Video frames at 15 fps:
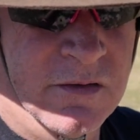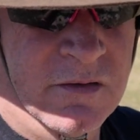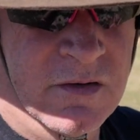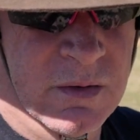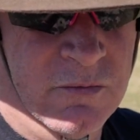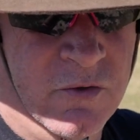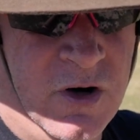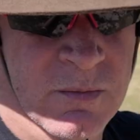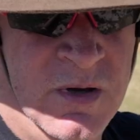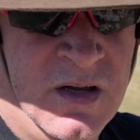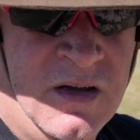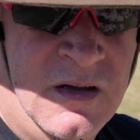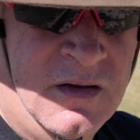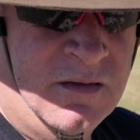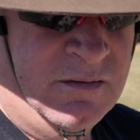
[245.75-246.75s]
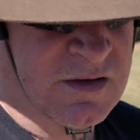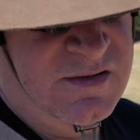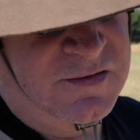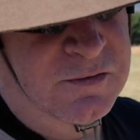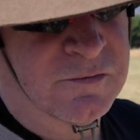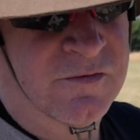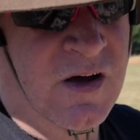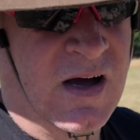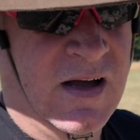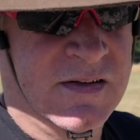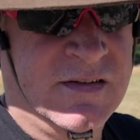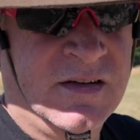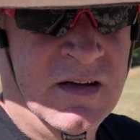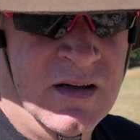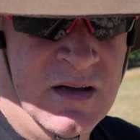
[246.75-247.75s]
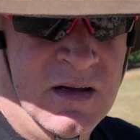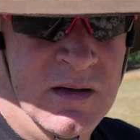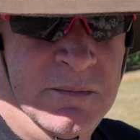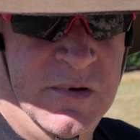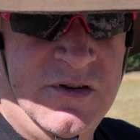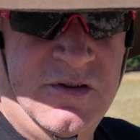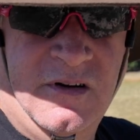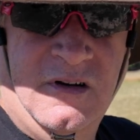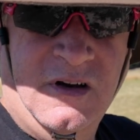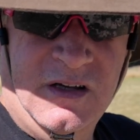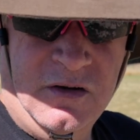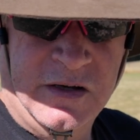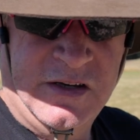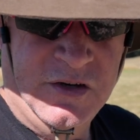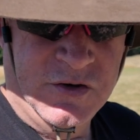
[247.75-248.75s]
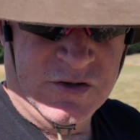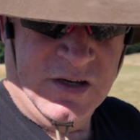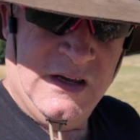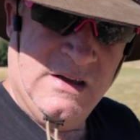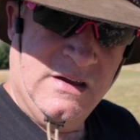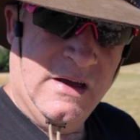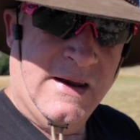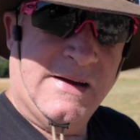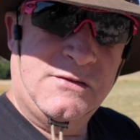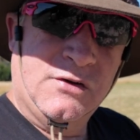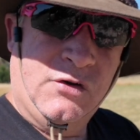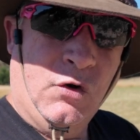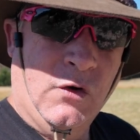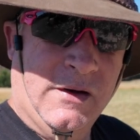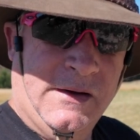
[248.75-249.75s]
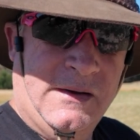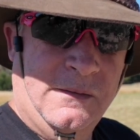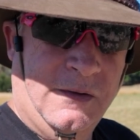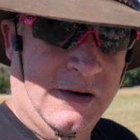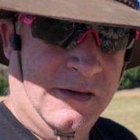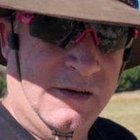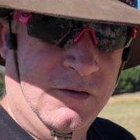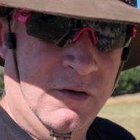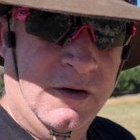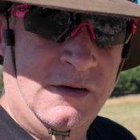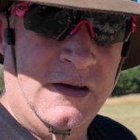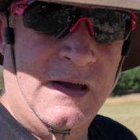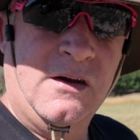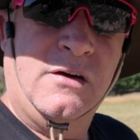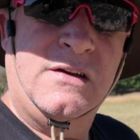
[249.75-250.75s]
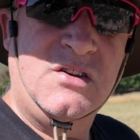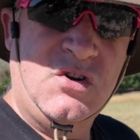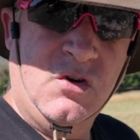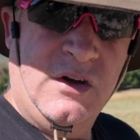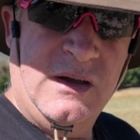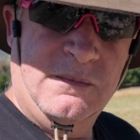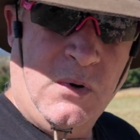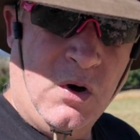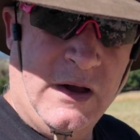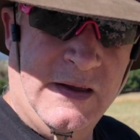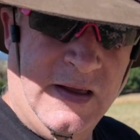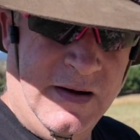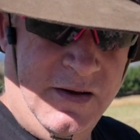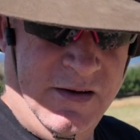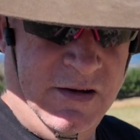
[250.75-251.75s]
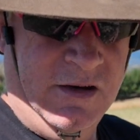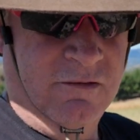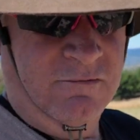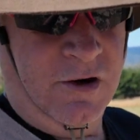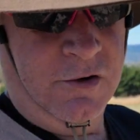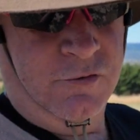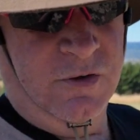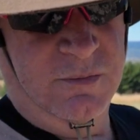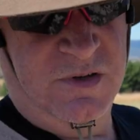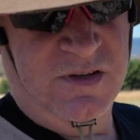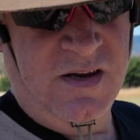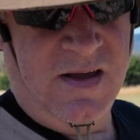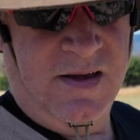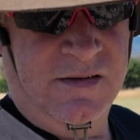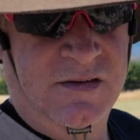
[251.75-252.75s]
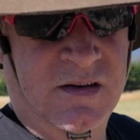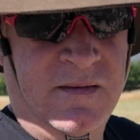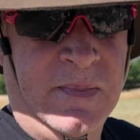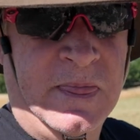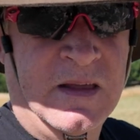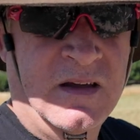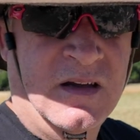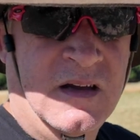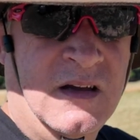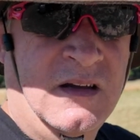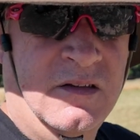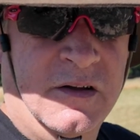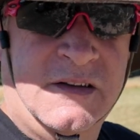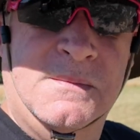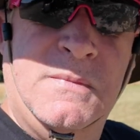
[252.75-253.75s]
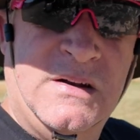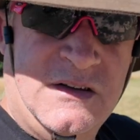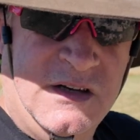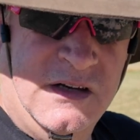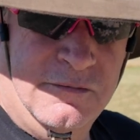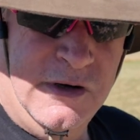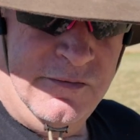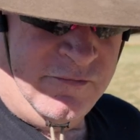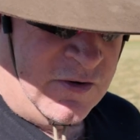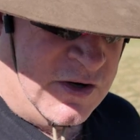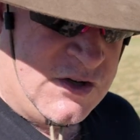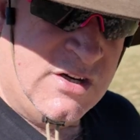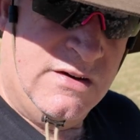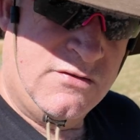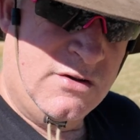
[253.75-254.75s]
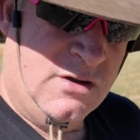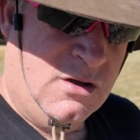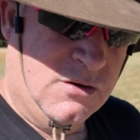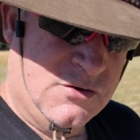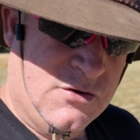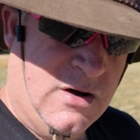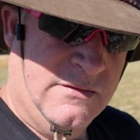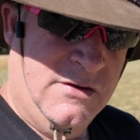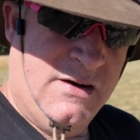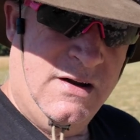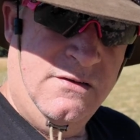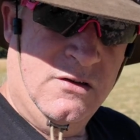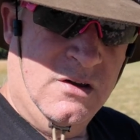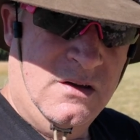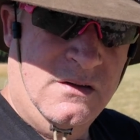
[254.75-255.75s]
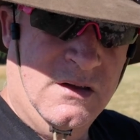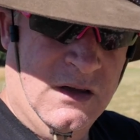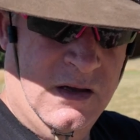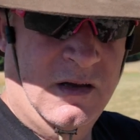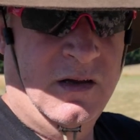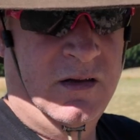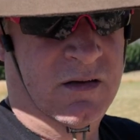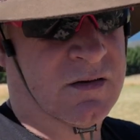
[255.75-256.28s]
though I'm Rob, is too fast. Because you know, I like using an actual toilet when I go to the toilet and I enjoy buying and eating road trip snacks. Not to mention the refresh it gives on a long drive, you know, the